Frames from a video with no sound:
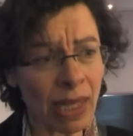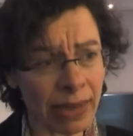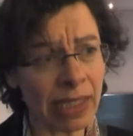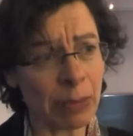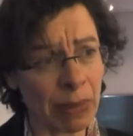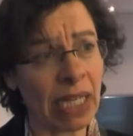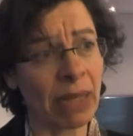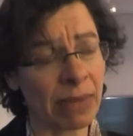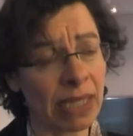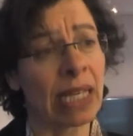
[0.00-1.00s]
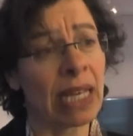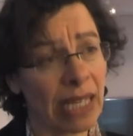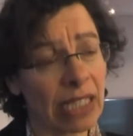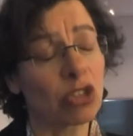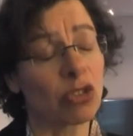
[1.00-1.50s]
this becomes
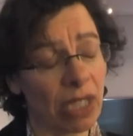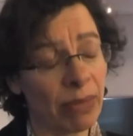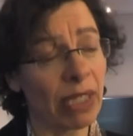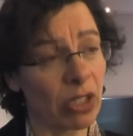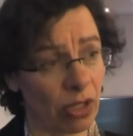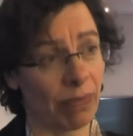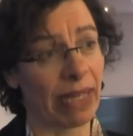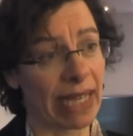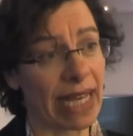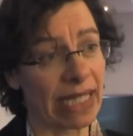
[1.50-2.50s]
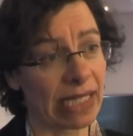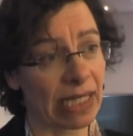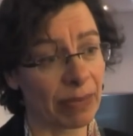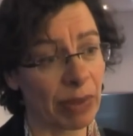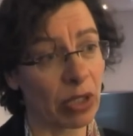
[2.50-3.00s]
extremely
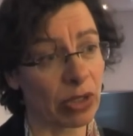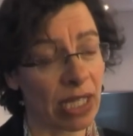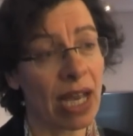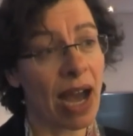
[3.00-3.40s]
complicated, because